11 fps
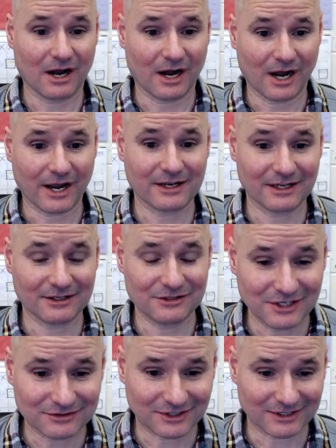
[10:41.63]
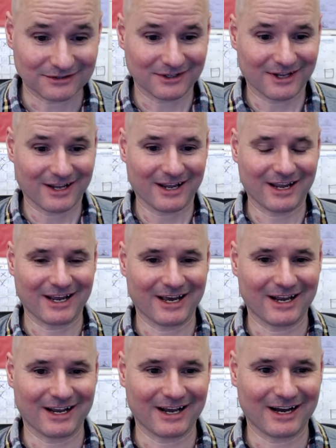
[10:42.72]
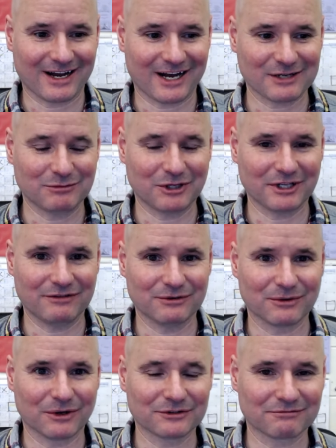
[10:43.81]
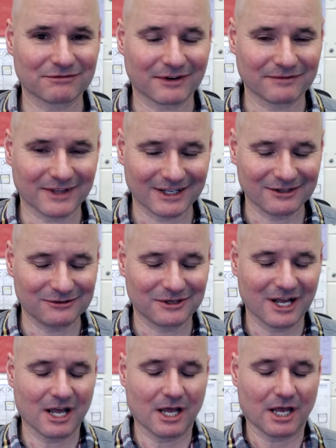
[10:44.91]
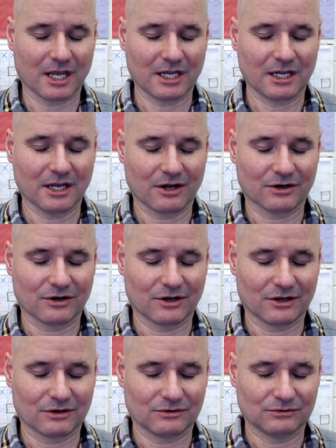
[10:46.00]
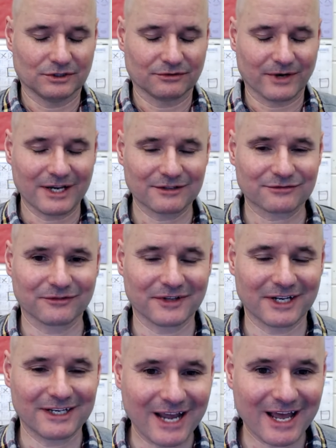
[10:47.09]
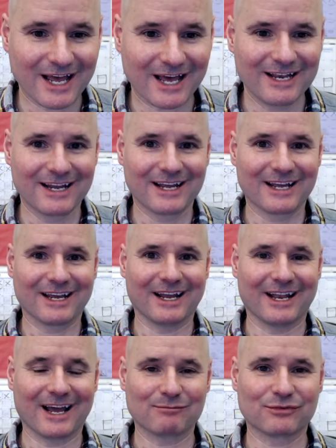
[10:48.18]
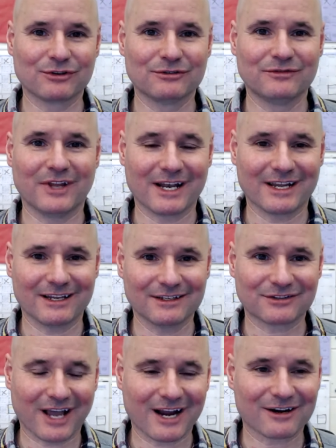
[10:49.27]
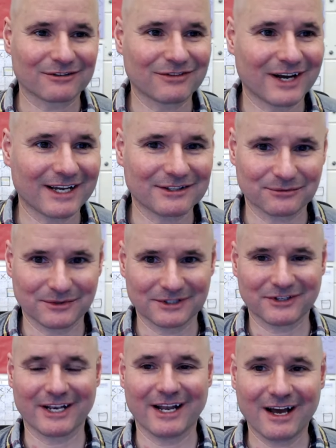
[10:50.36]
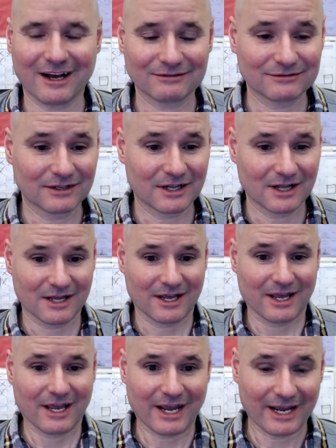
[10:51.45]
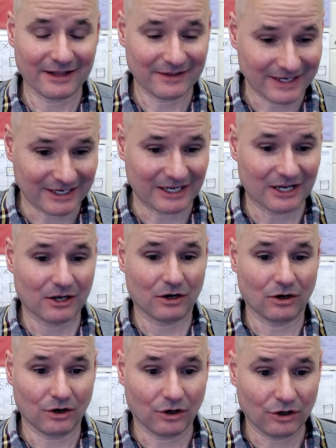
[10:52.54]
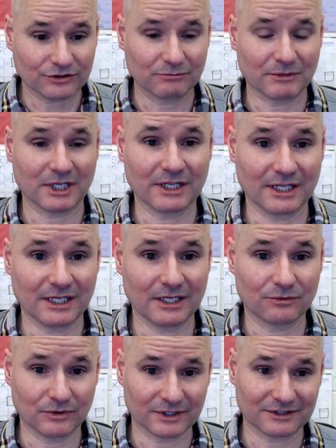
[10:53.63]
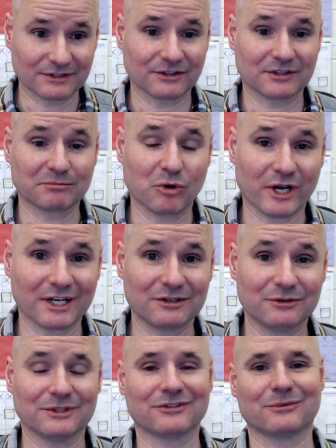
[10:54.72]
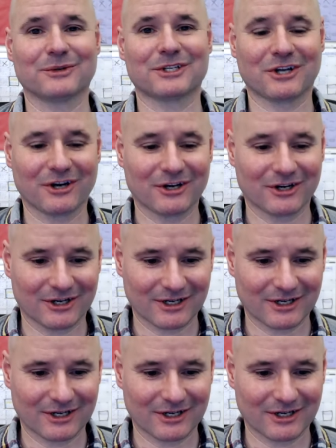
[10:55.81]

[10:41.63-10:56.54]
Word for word: I need Jesus, and I believe you rose him from you. He was raised from the dead, and that proved that his sacrifice was enough. And then ultimately, what this is pointing to is the return.